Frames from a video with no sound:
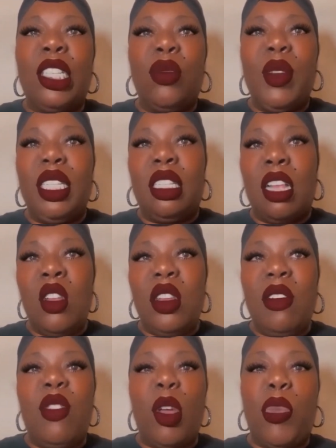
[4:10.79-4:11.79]
as a
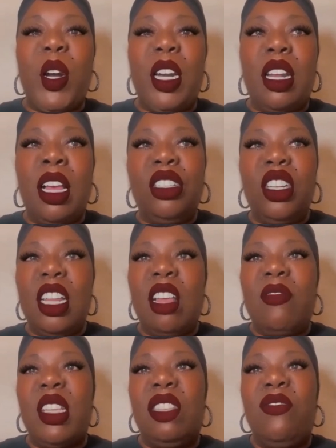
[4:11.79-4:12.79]
result of the
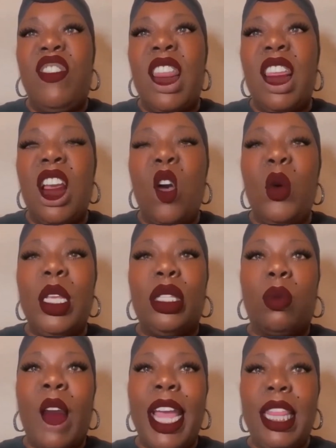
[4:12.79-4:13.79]
production of this video
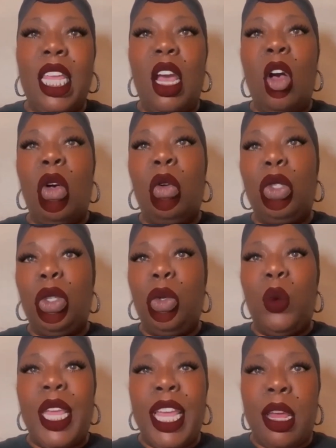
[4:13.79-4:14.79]
is rightly
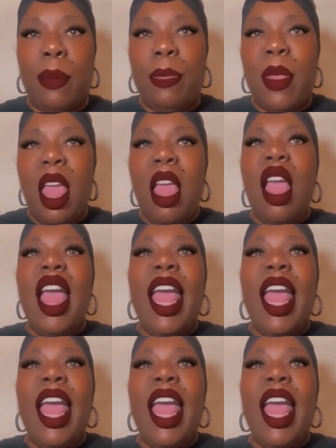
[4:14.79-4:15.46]
owed to him.